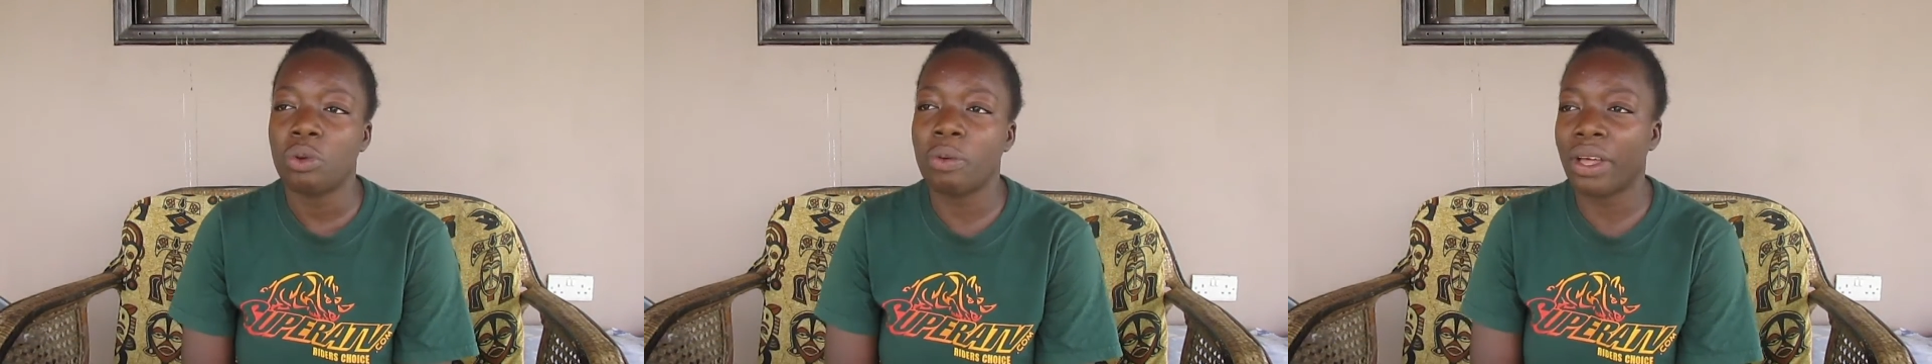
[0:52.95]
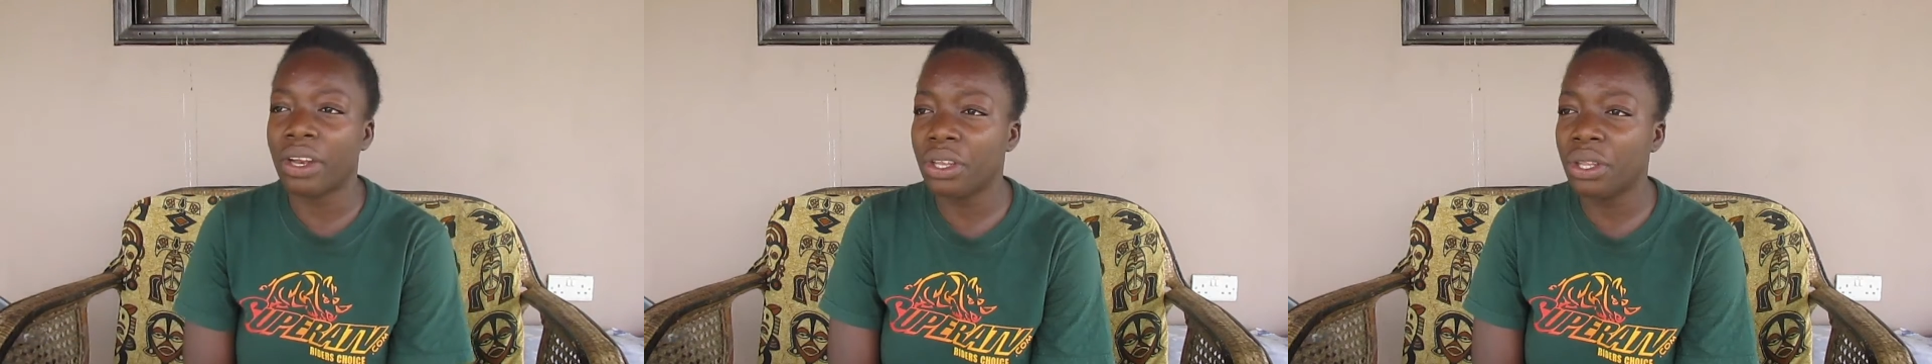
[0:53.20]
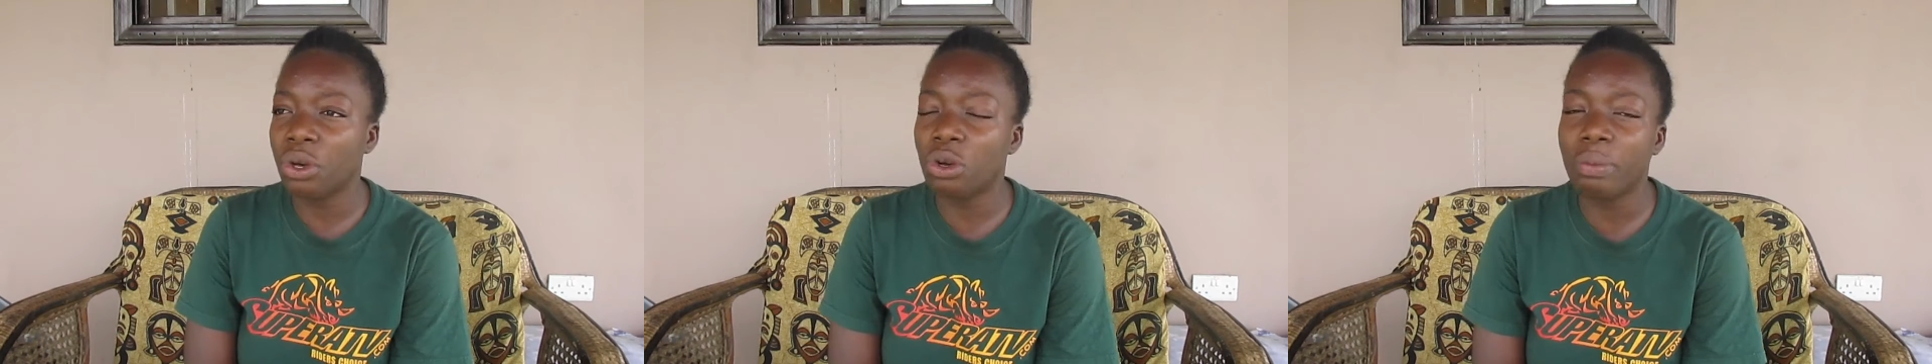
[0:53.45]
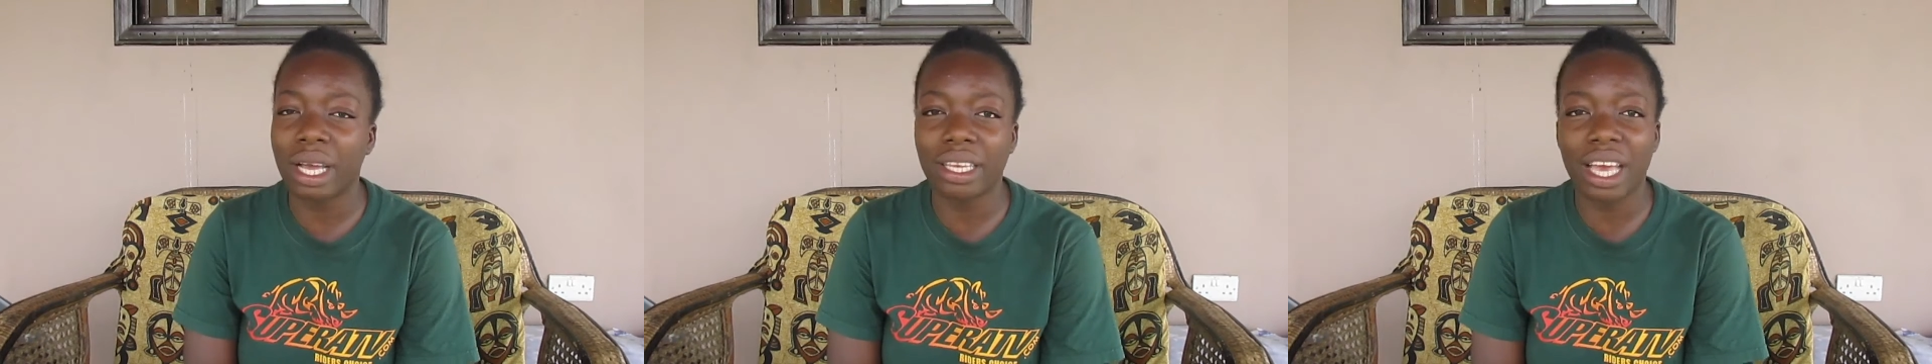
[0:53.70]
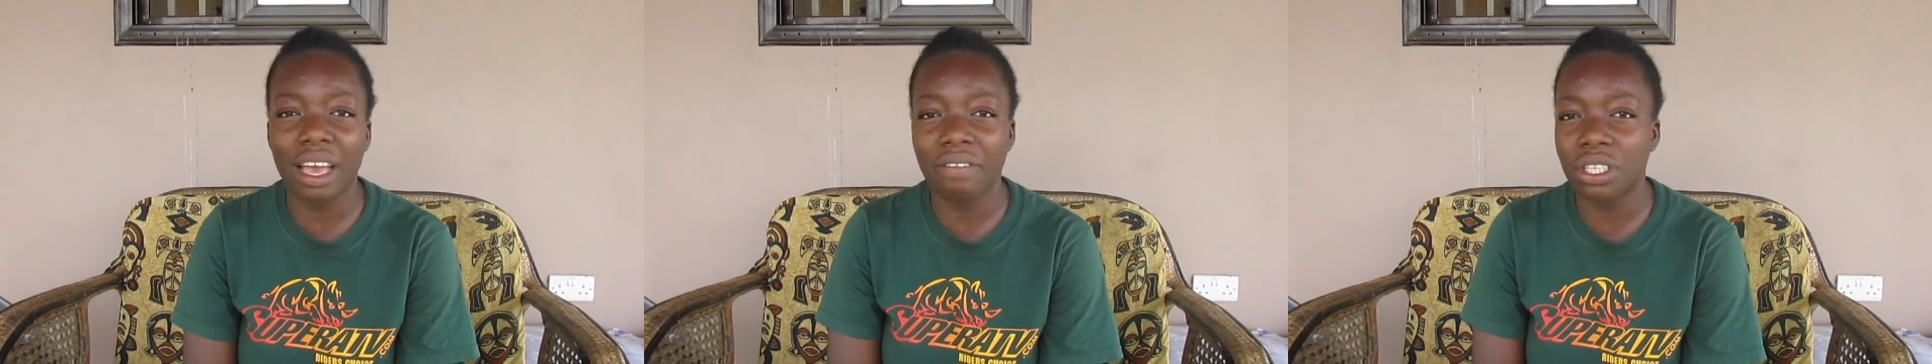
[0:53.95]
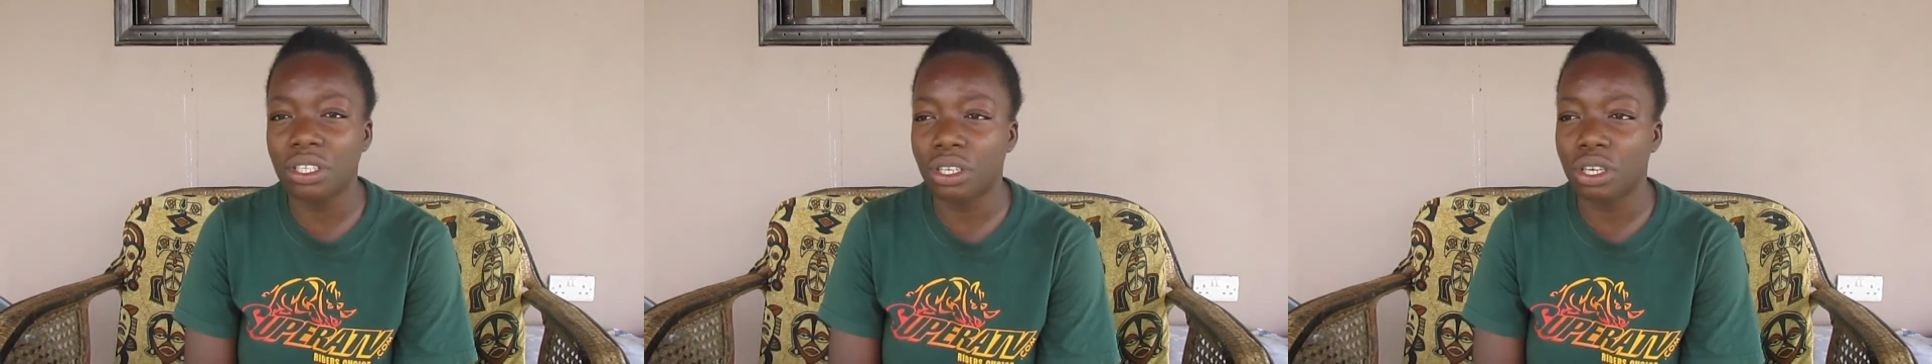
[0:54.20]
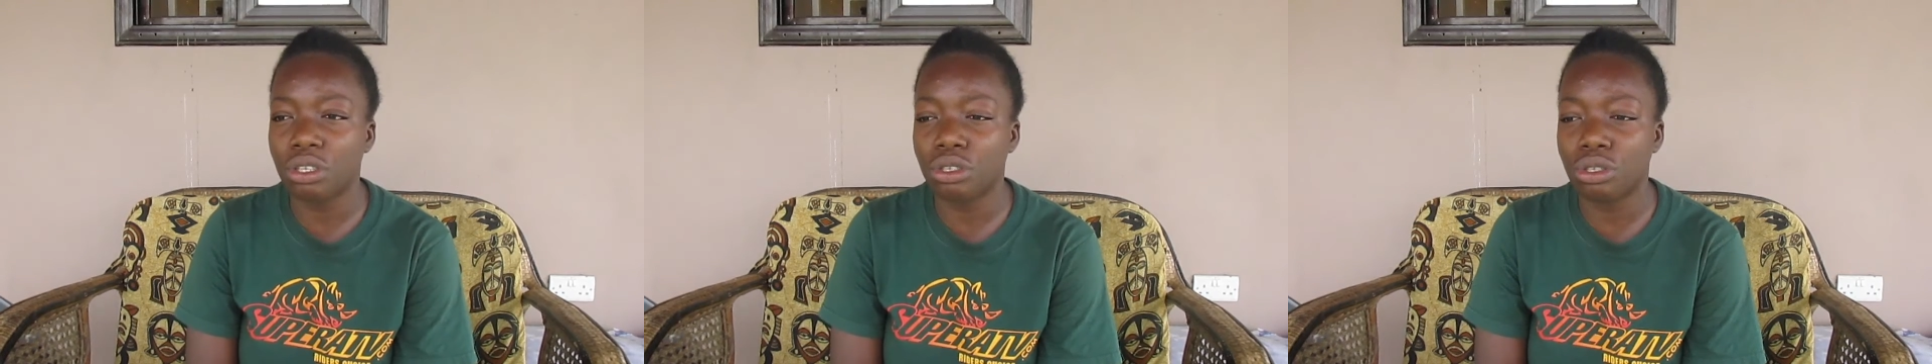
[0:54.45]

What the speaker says: we might not know who might have it or not.